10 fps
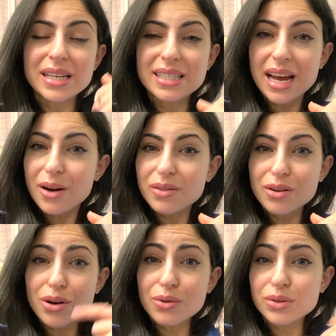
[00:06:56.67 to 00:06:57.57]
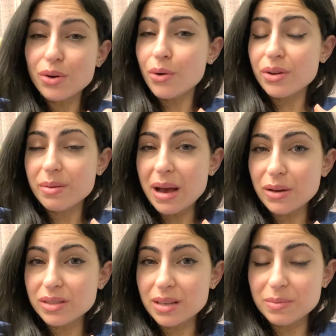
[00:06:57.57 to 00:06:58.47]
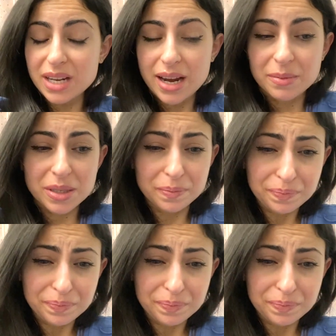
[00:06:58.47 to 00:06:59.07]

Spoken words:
down the nose or the mouth sometimes.